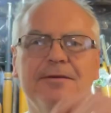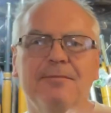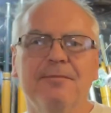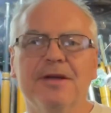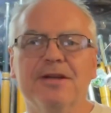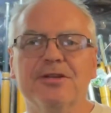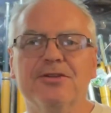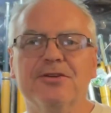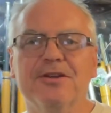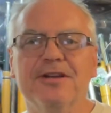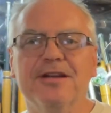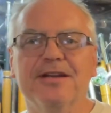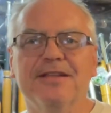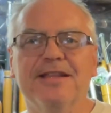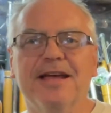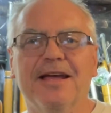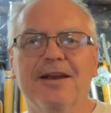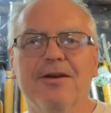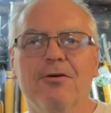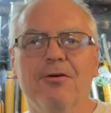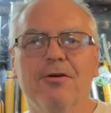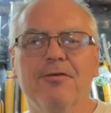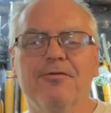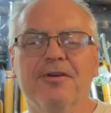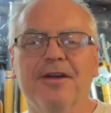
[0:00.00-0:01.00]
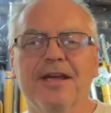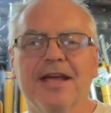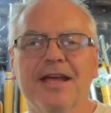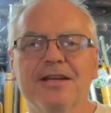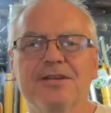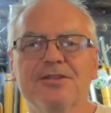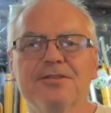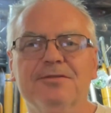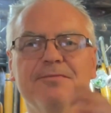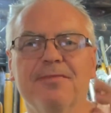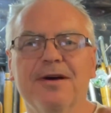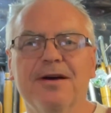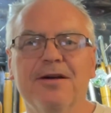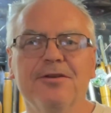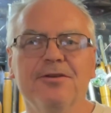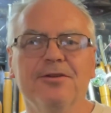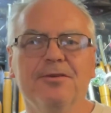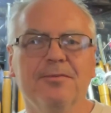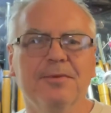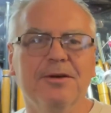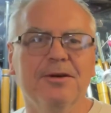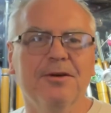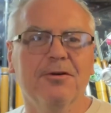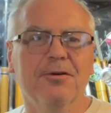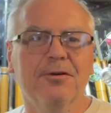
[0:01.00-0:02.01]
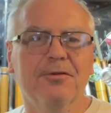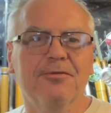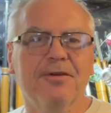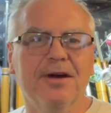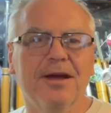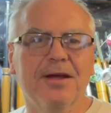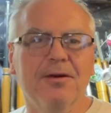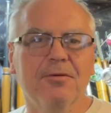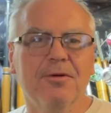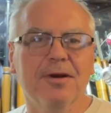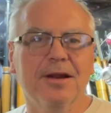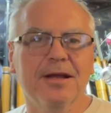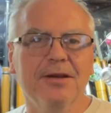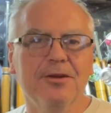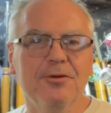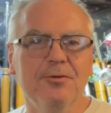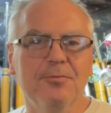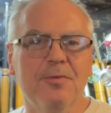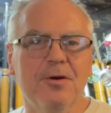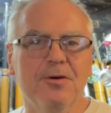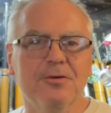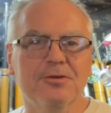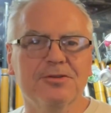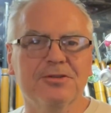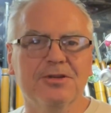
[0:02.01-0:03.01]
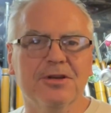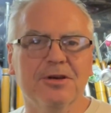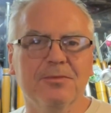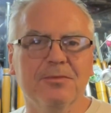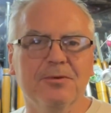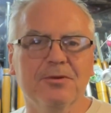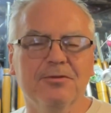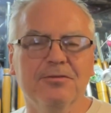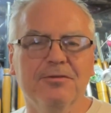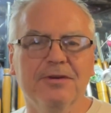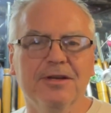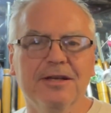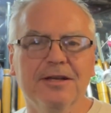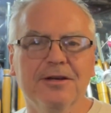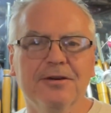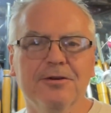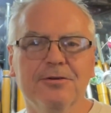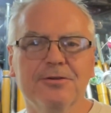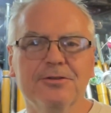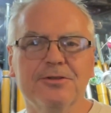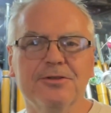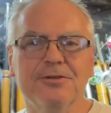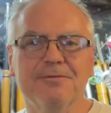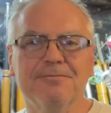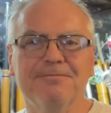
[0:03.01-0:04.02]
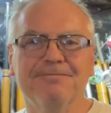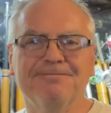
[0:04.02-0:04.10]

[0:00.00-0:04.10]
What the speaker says: Make sure you hit that notification bell. You'll be notified when I do post up new videos.